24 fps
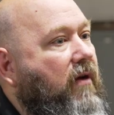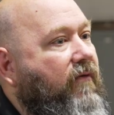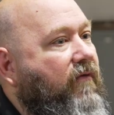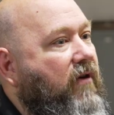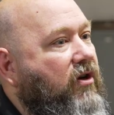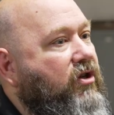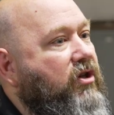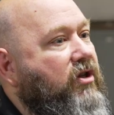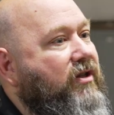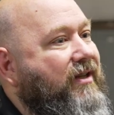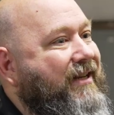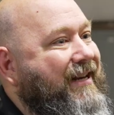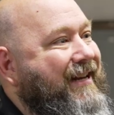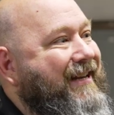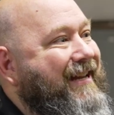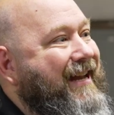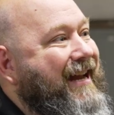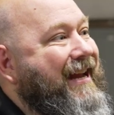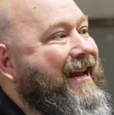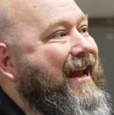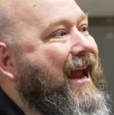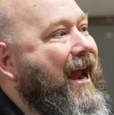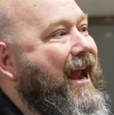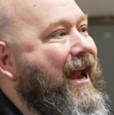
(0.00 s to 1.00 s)
efficiency
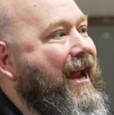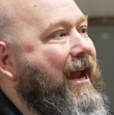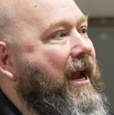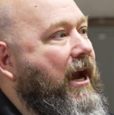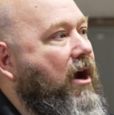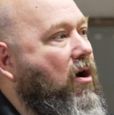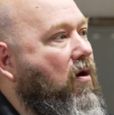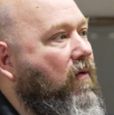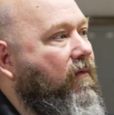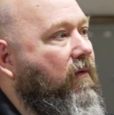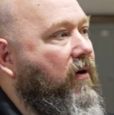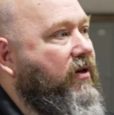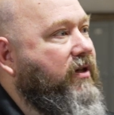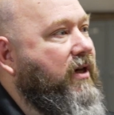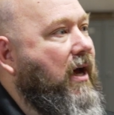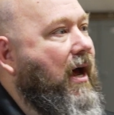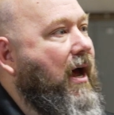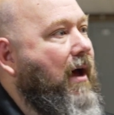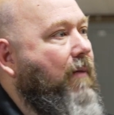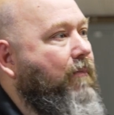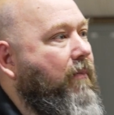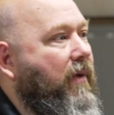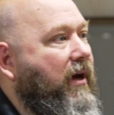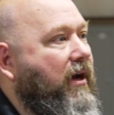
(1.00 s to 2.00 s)
decaying over
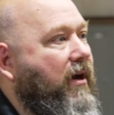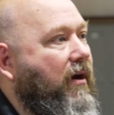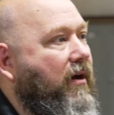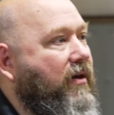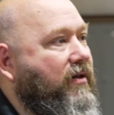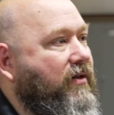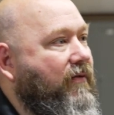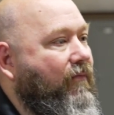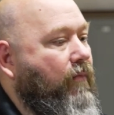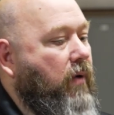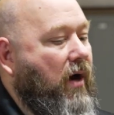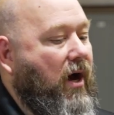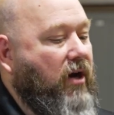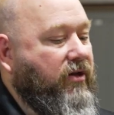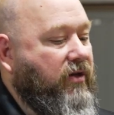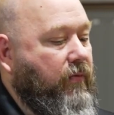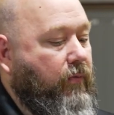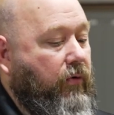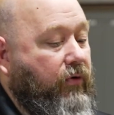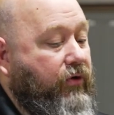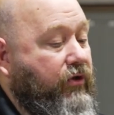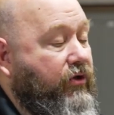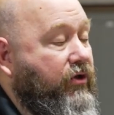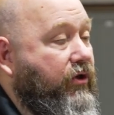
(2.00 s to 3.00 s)
time because of
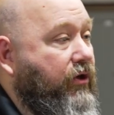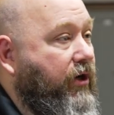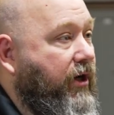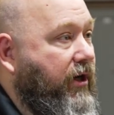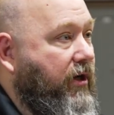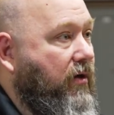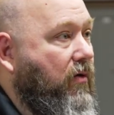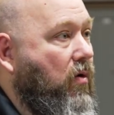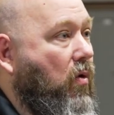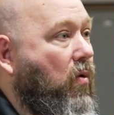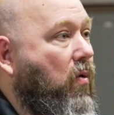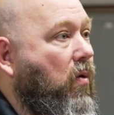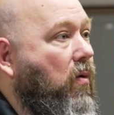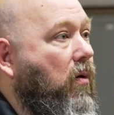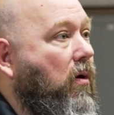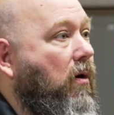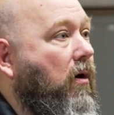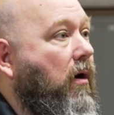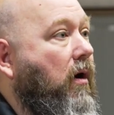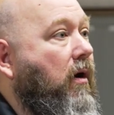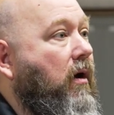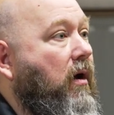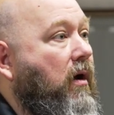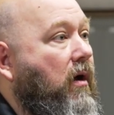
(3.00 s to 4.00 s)
possible soot
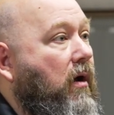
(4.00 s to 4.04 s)
or,